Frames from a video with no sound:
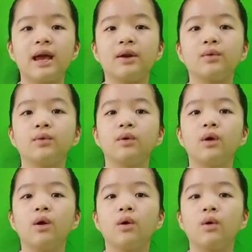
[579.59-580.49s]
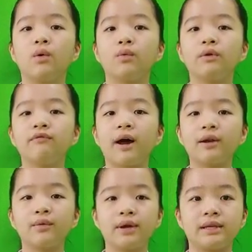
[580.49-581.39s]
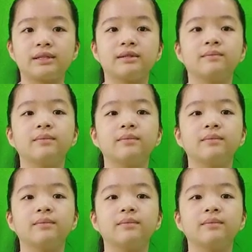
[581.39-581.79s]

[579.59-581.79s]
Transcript: and refineries.